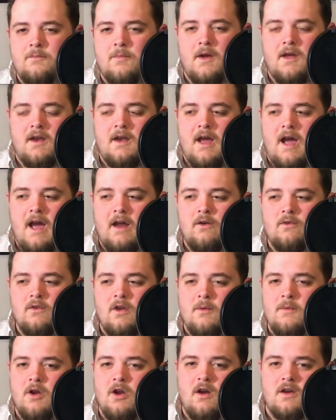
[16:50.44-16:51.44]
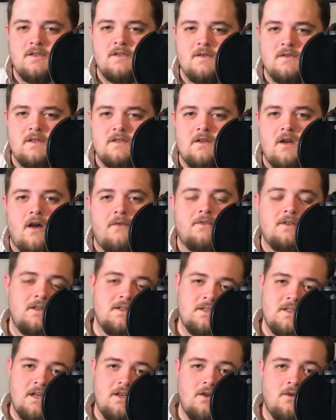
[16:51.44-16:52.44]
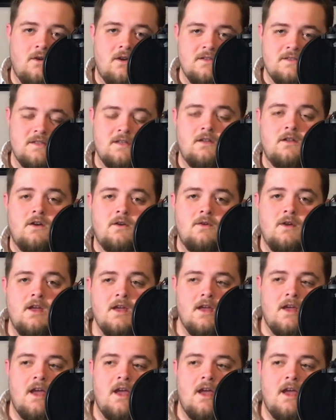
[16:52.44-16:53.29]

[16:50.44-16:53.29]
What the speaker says: but I don't come across those as often as I do on Zillow.